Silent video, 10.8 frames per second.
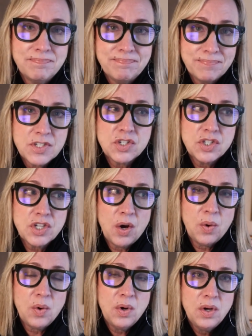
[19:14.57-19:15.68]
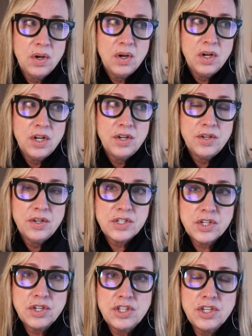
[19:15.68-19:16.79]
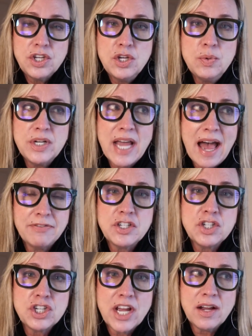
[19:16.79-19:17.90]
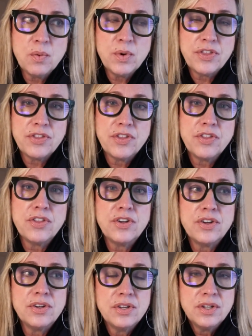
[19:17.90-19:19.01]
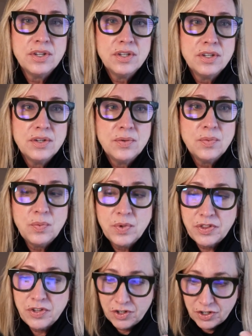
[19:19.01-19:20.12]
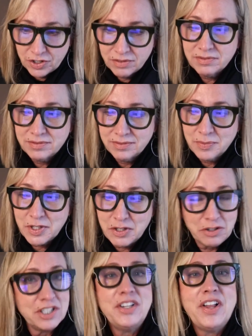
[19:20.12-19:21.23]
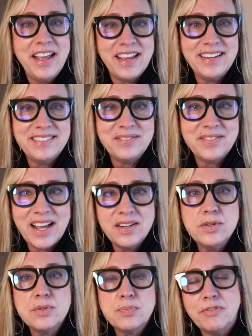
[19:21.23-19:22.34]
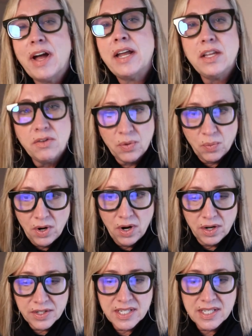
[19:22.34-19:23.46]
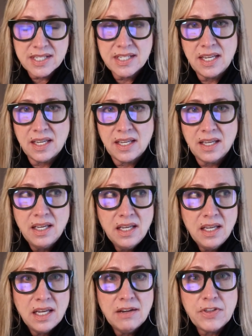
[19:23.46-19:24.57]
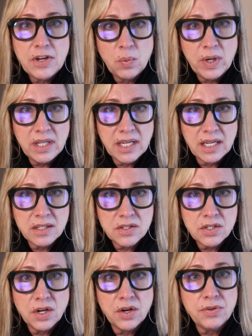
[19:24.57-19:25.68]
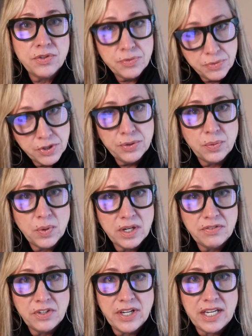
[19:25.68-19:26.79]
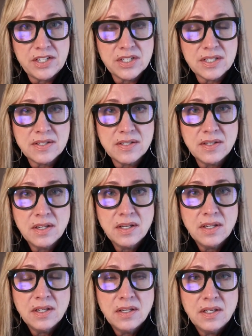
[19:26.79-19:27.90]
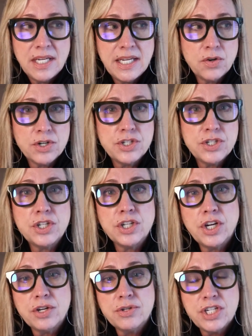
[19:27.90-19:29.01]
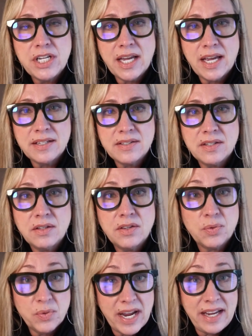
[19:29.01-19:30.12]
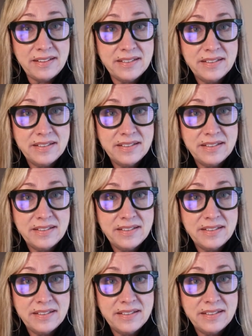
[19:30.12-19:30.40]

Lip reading: So you would have to check with the with your client, right, who's providing you the work, to see if they're willing to go through one of your agents in order to negotiate the rate.